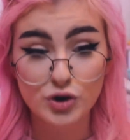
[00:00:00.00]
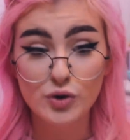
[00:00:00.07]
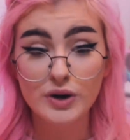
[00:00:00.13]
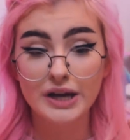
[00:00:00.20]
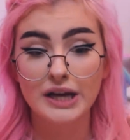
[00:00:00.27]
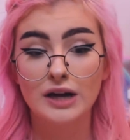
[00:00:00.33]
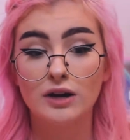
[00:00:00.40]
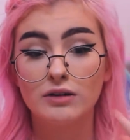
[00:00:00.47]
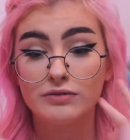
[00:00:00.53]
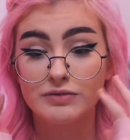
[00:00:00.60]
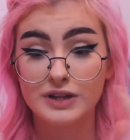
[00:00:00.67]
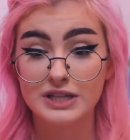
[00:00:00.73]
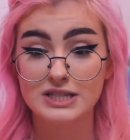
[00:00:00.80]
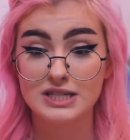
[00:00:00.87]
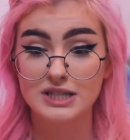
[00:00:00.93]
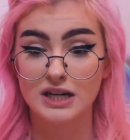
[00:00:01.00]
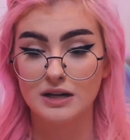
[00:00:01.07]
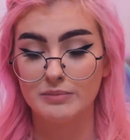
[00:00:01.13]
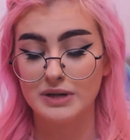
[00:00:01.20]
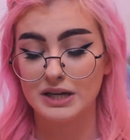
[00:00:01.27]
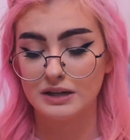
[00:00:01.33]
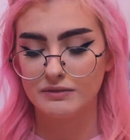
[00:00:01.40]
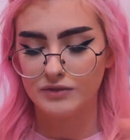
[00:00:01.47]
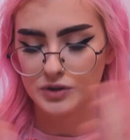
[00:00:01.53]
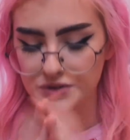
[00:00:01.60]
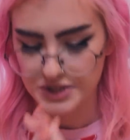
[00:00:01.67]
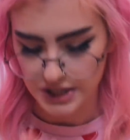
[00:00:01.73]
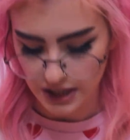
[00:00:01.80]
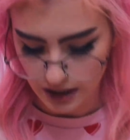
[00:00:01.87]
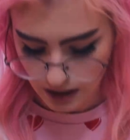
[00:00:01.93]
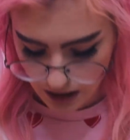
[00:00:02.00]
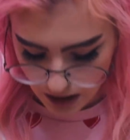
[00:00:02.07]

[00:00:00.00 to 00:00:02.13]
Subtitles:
new here, this is gonna be confusing.